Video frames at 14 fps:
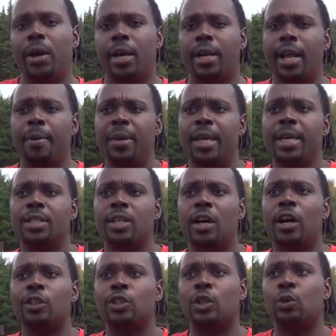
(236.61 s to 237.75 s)
and they begin to
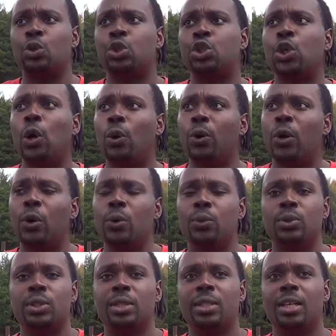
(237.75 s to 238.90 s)
also show
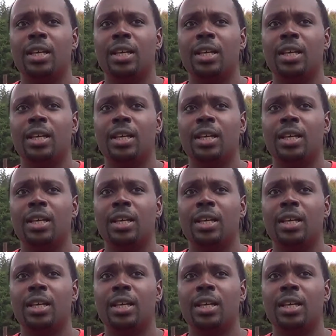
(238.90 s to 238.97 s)
those